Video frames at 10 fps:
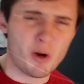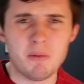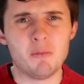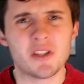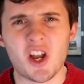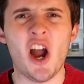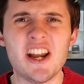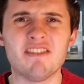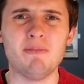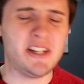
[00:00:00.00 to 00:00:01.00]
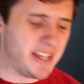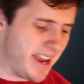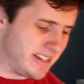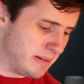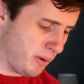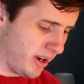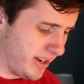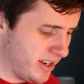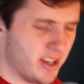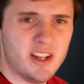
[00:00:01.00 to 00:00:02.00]
problem was kind of mitigated
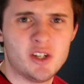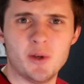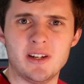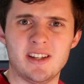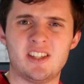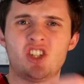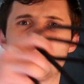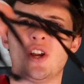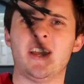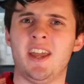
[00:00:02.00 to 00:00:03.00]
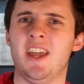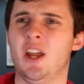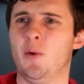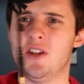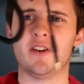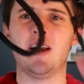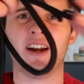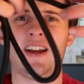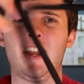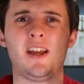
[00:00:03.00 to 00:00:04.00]
by doing this trick here, where you can
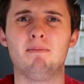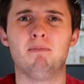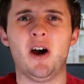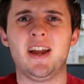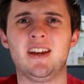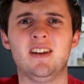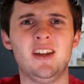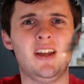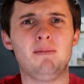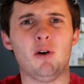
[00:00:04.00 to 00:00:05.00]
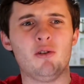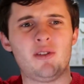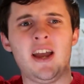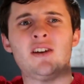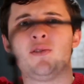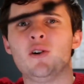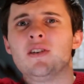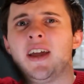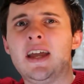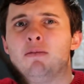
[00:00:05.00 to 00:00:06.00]
like combine both the
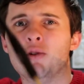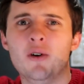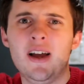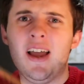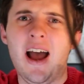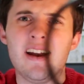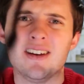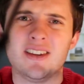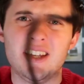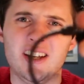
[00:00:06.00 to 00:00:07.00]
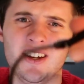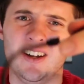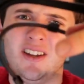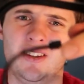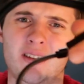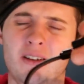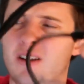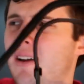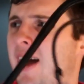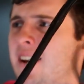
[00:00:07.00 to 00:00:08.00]
headphone cable and the
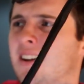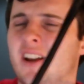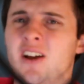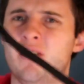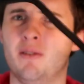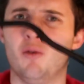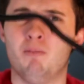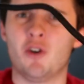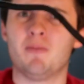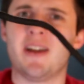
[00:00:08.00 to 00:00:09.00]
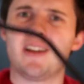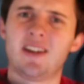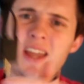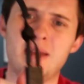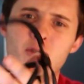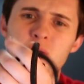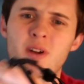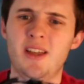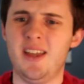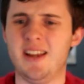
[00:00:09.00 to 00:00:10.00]
Lowne Modmic cable
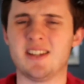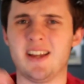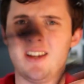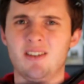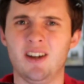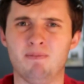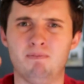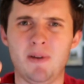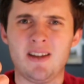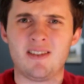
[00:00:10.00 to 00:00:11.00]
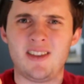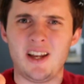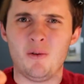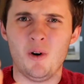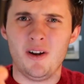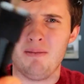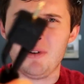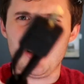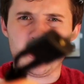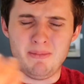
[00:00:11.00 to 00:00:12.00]
into like a big thick one,
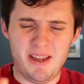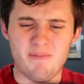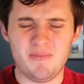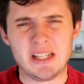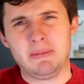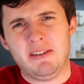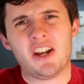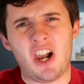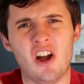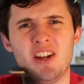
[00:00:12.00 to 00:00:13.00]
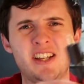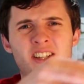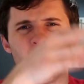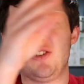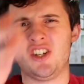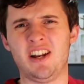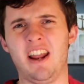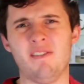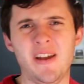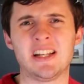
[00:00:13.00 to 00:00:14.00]
but it's a bit of a clunky solution, and
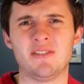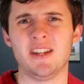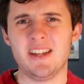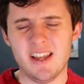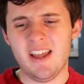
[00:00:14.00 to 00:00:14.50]
it effectively